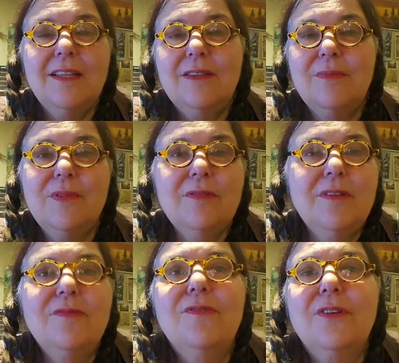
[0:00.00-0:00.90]
the moon
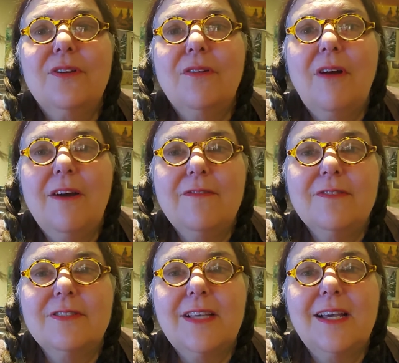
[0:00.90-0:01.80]
in Virgo
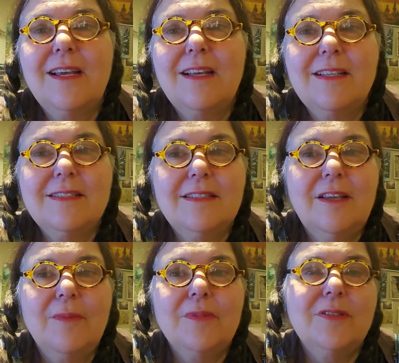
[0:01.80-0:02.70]
offers us the
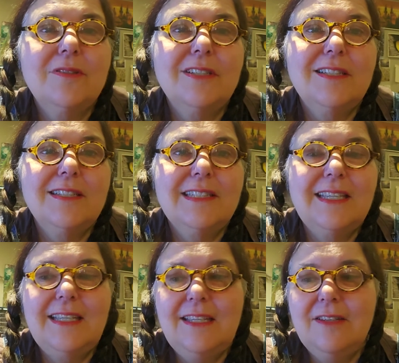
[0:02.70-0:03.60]
opportunity to
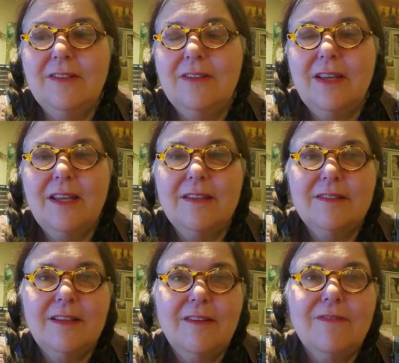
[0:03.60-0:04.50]
heal
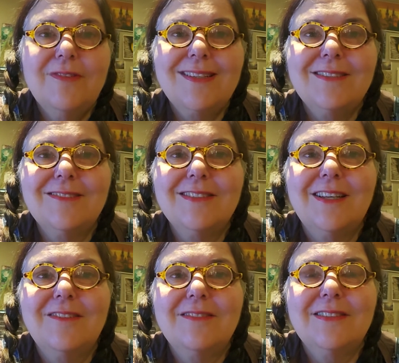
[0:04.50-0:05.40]
and fix
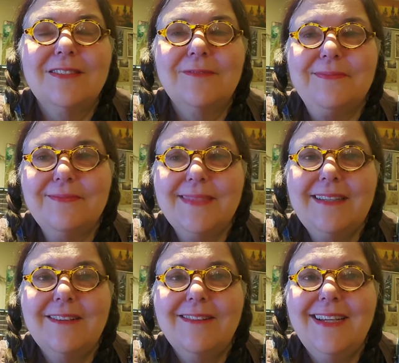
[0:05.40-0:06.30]
ourselves.
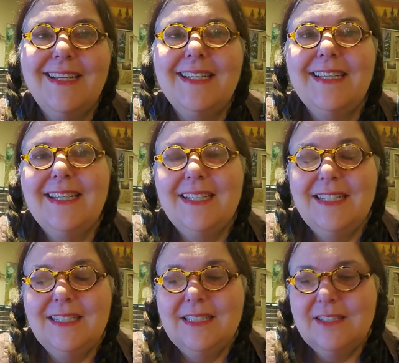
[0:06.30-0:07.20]
All right.
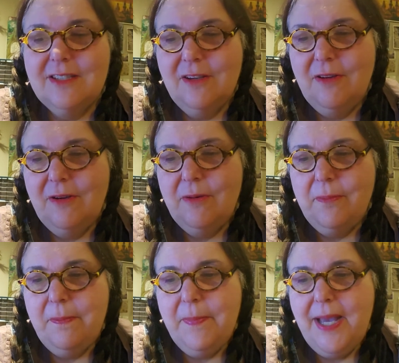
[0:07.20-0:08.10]
So
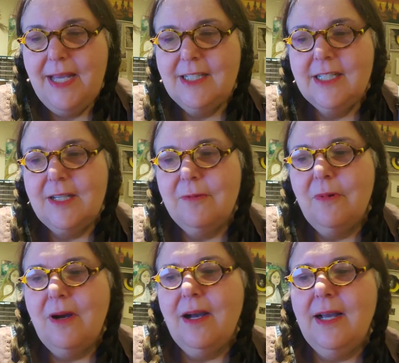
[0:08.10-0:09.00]

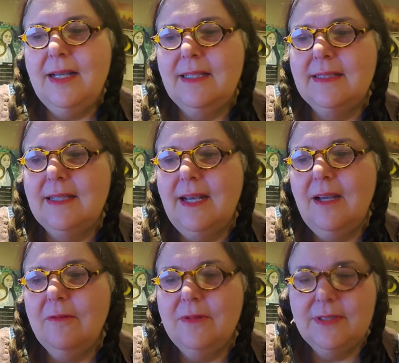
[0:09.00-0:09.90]
magic-wise,
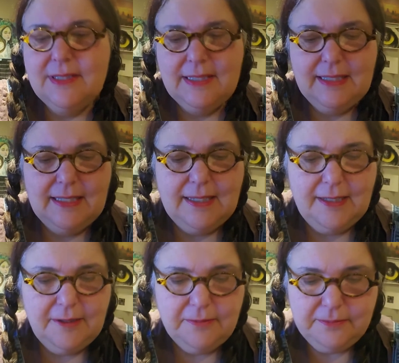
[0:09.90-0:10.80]
I was
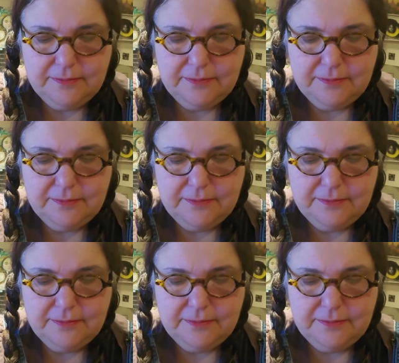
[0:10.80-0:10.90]
thinking...